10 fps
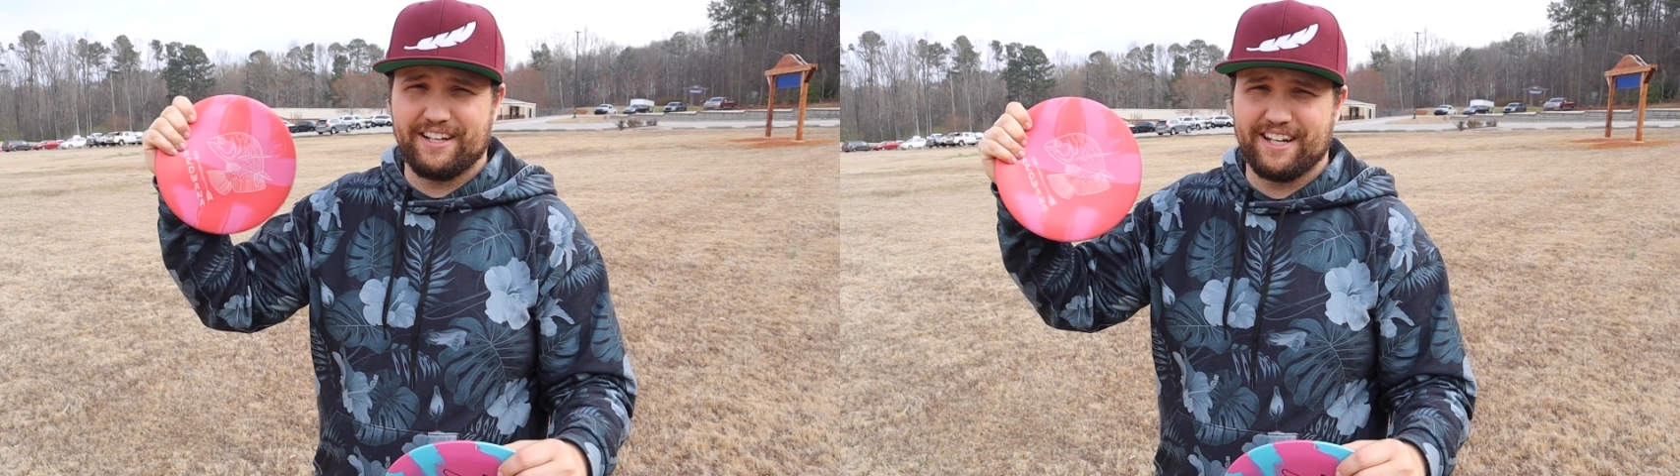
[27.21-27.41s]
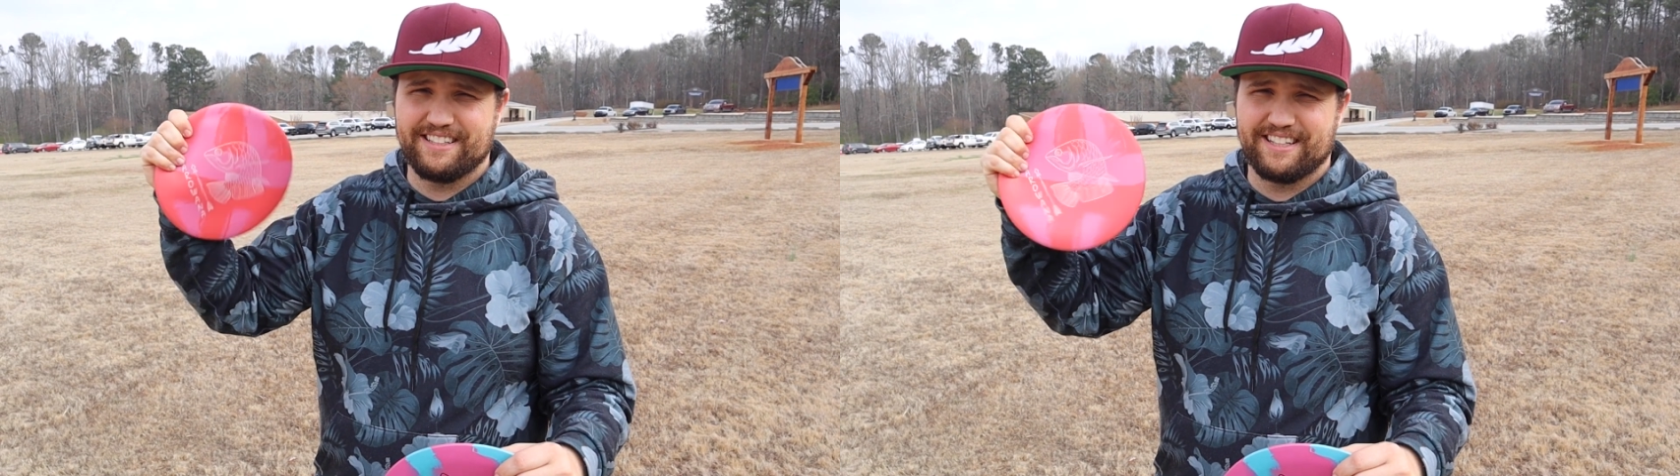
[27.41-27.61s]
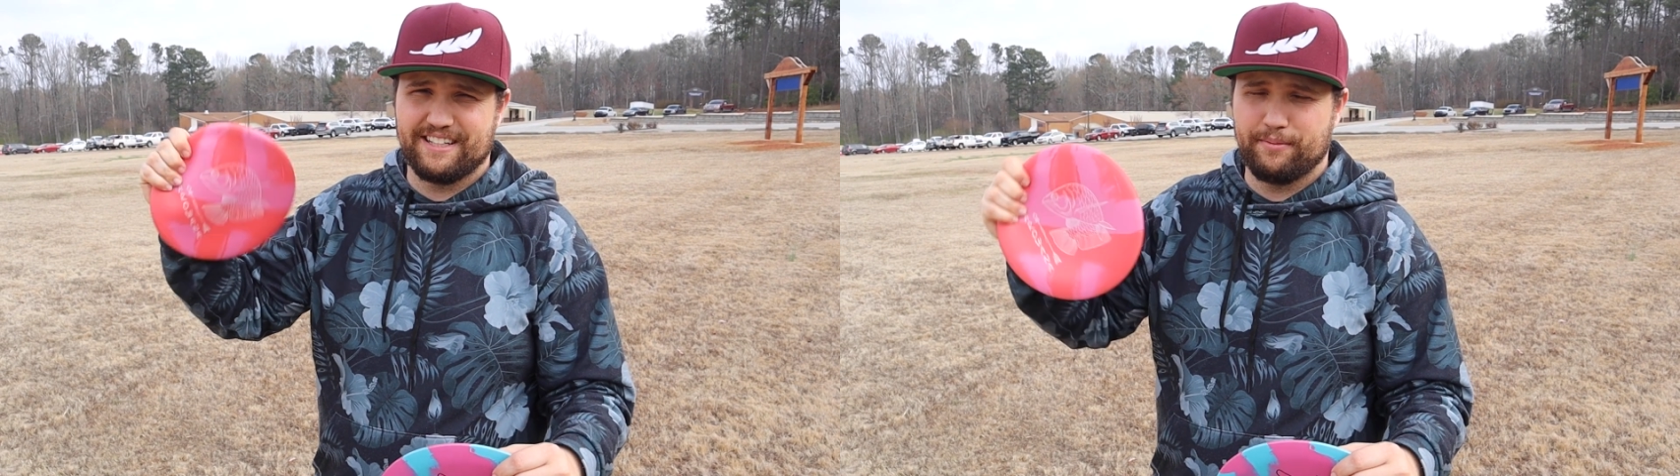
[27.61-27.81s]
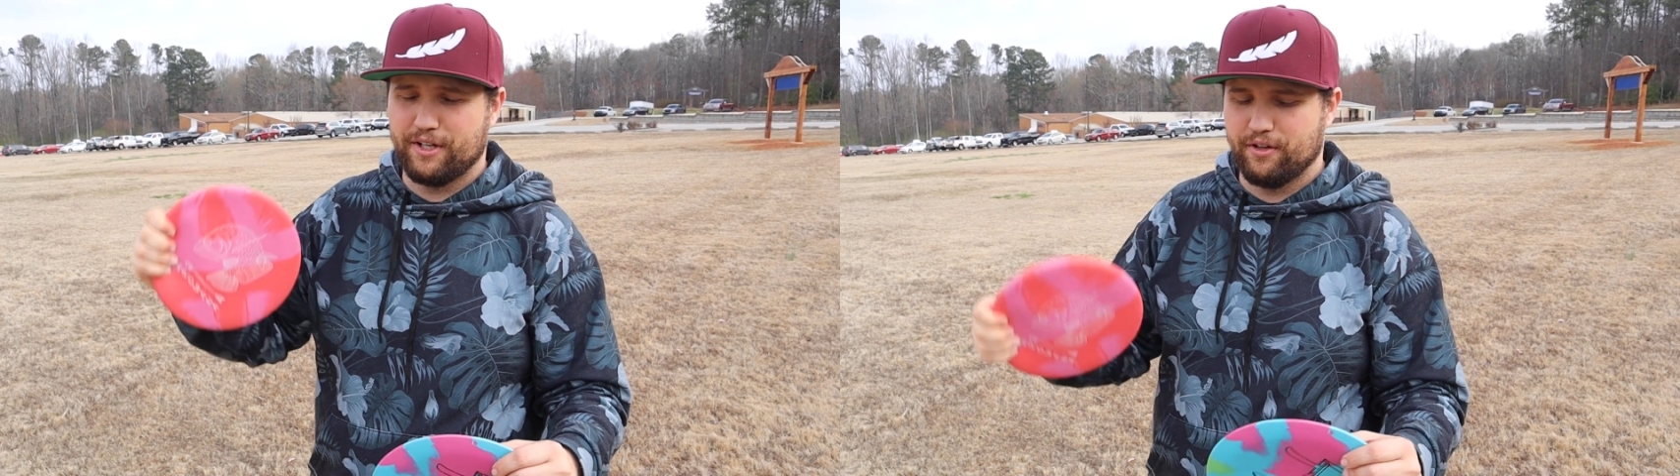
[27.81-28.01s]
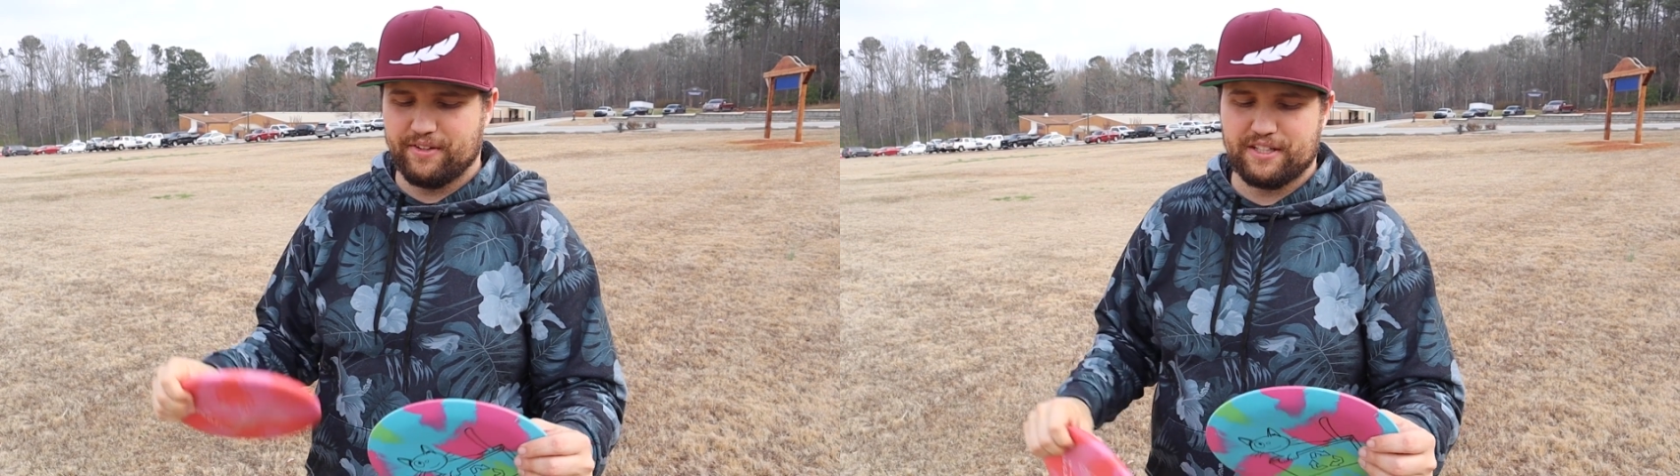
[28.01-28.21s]
You guys can let me
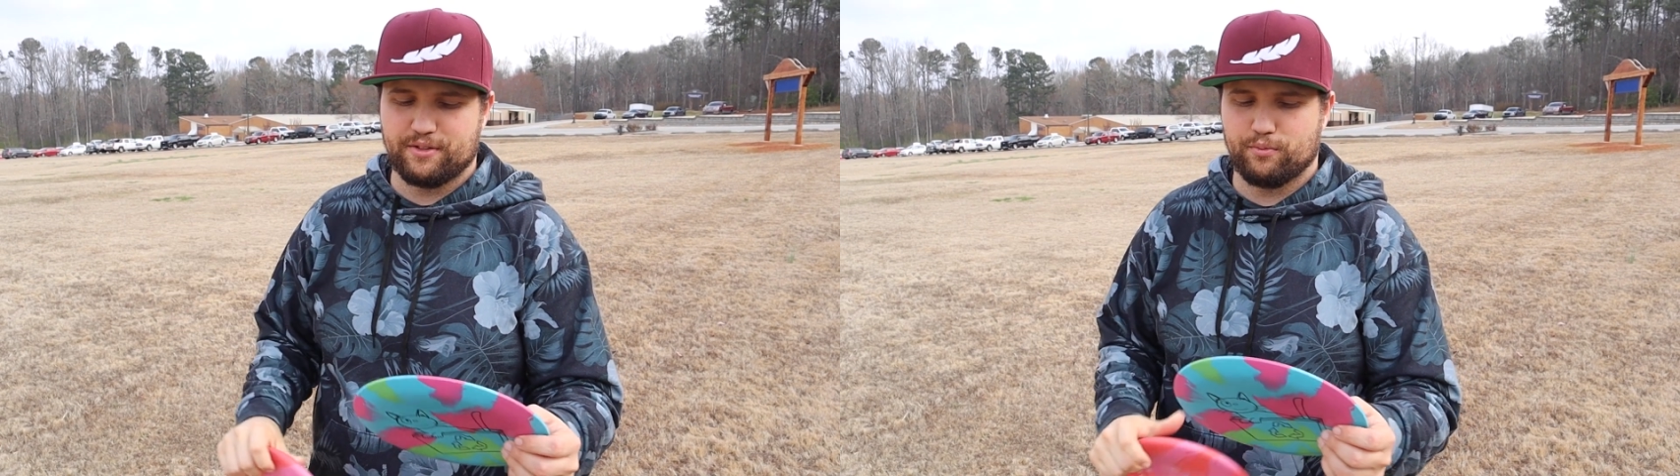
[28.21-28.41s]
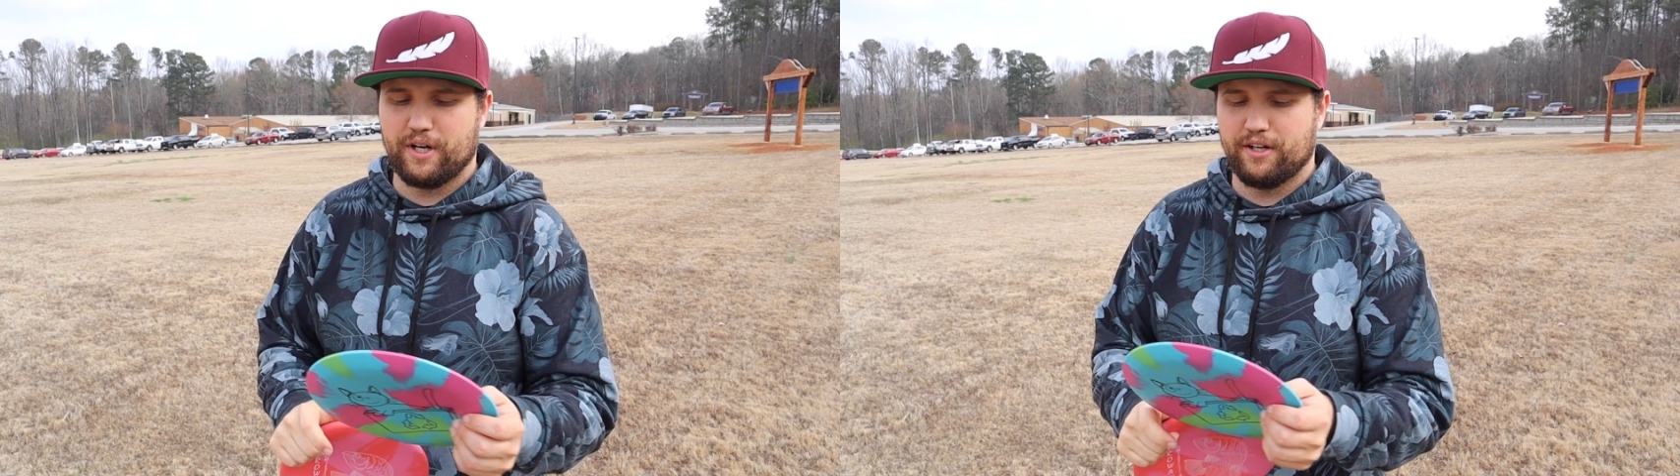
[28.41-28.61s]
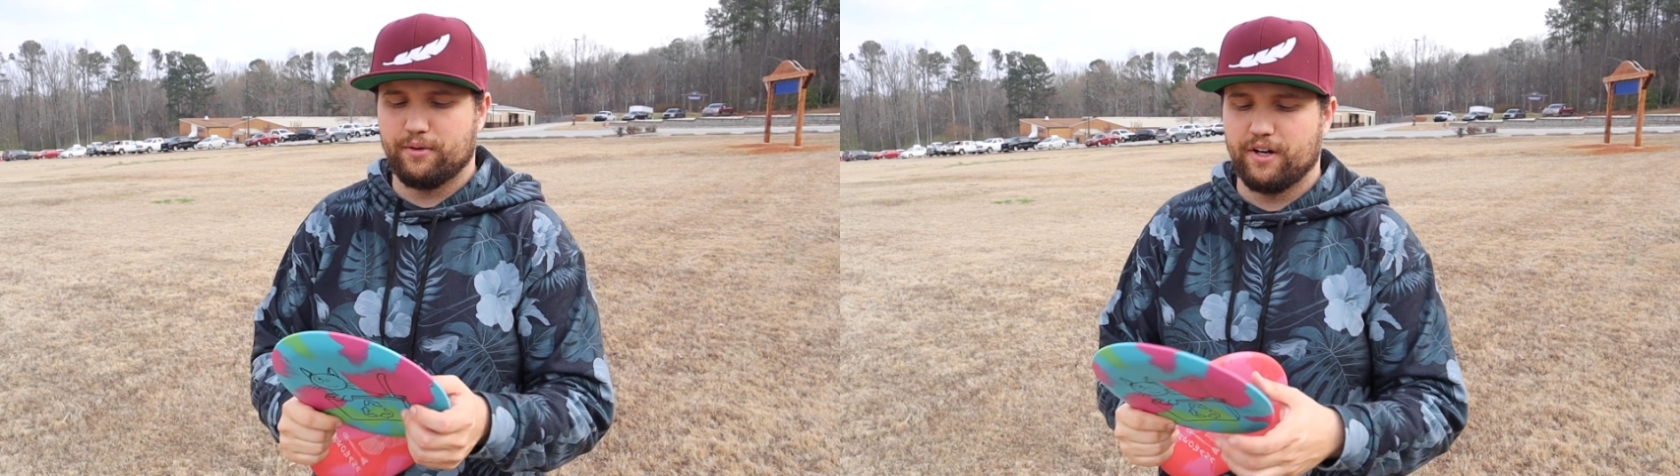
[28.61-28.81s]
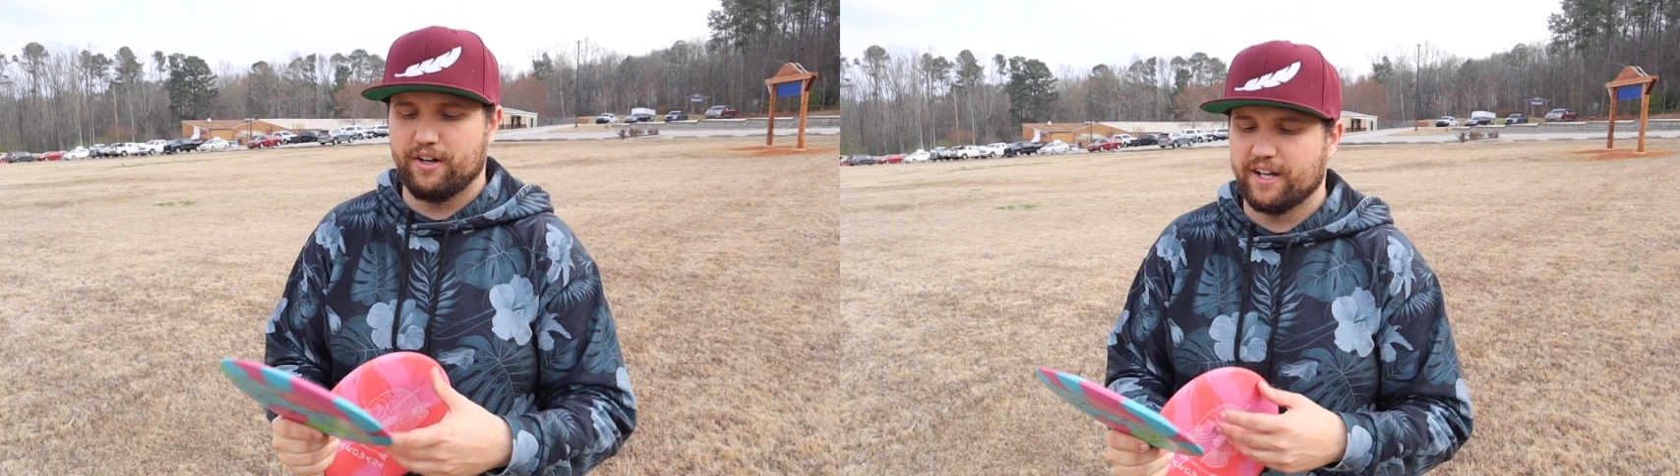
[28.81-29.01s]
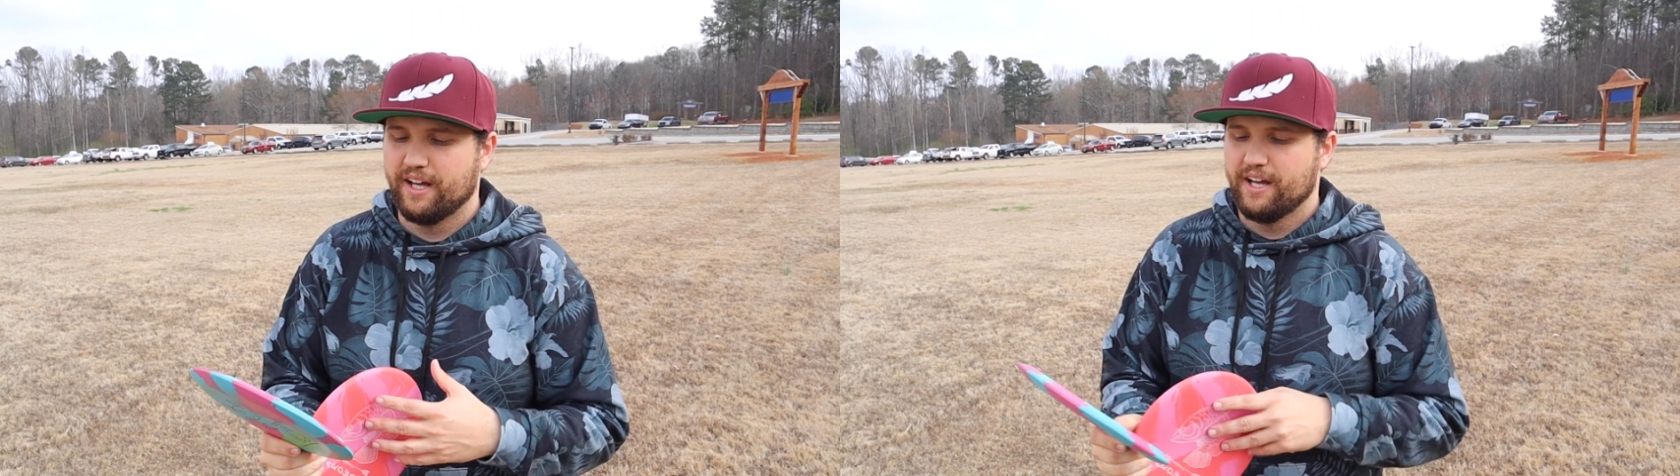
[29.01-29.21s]
know if that's right or
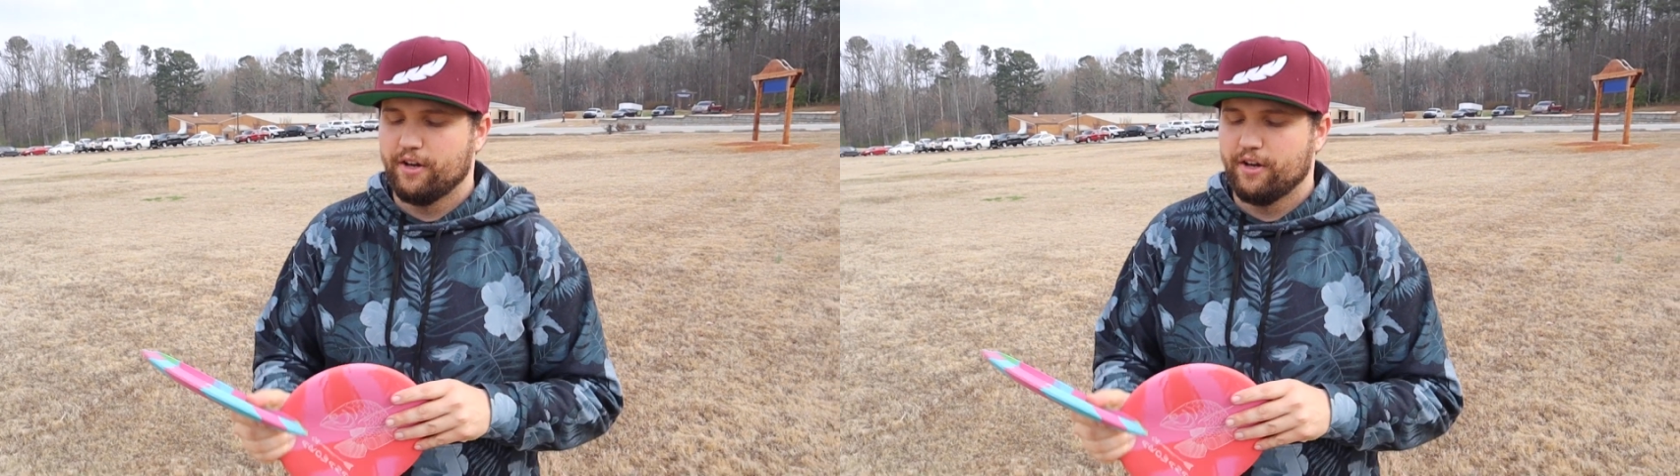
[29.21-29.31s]
wrong,